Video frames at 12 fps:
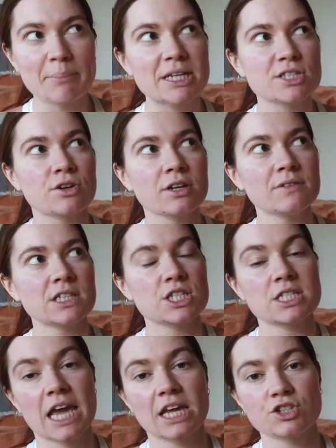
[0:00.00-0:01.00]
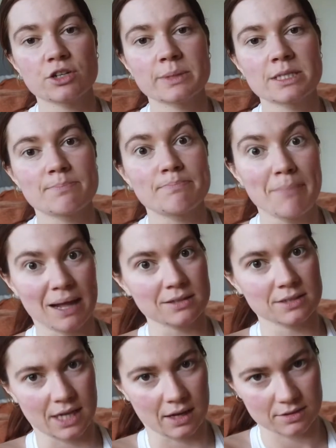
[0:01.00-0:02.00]
But it's not even just tantrum, it's
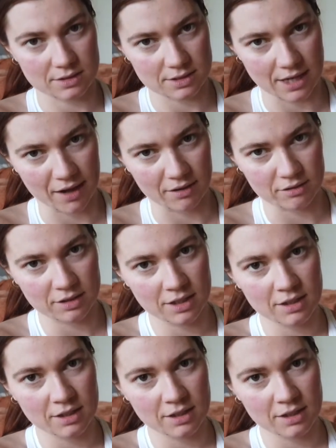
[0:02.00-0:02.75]
meltdowns now.